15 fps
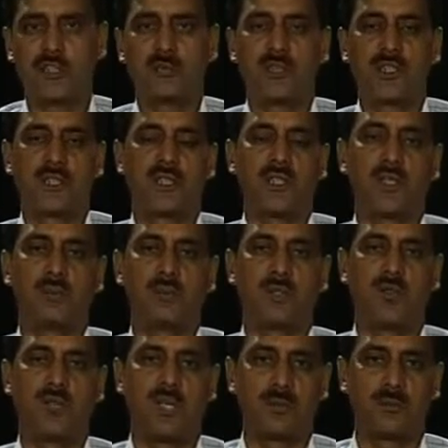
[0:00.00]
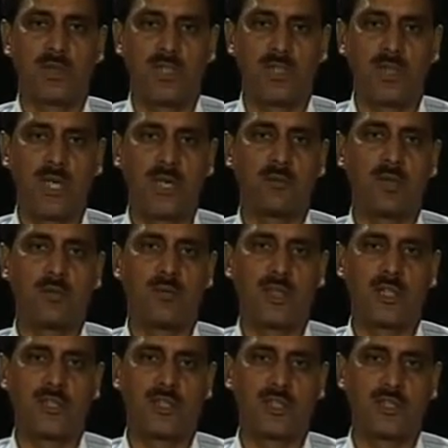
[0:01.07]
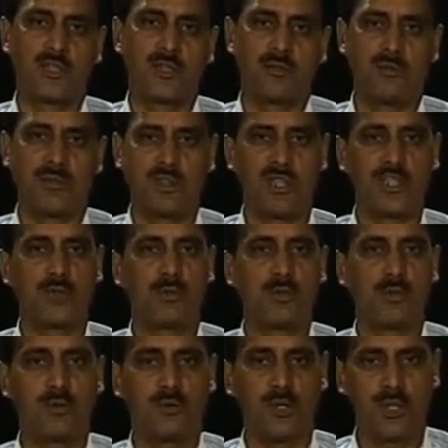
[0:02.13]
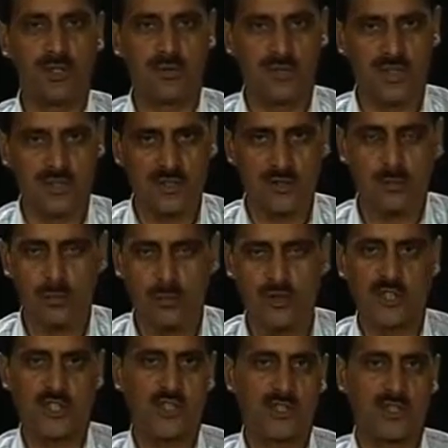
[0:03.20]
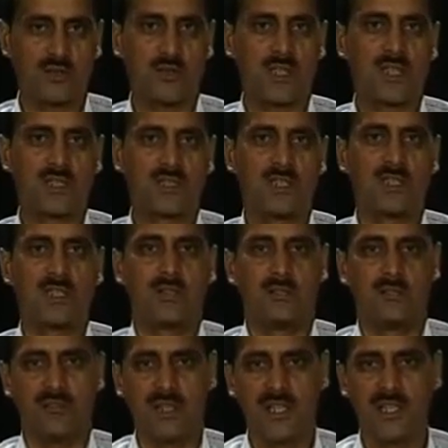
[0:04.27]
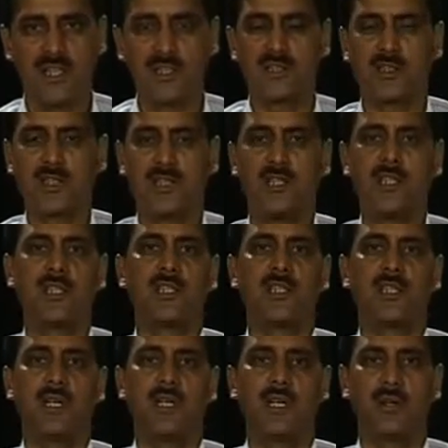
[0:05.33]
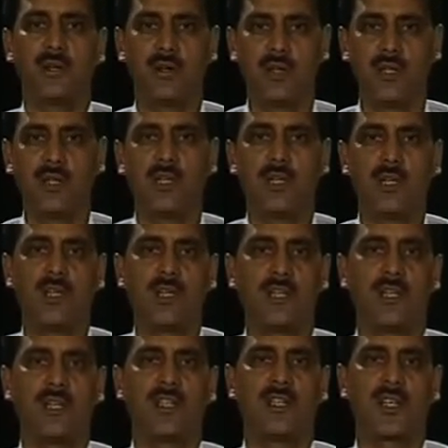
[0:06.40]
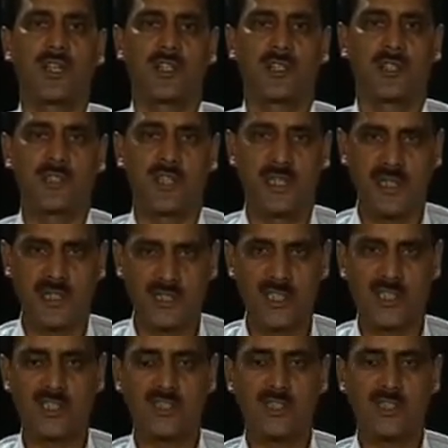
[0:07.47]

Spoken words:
basically perform their normal functions with respect to their fixed positions, because various allelic and non-allelic interactions exist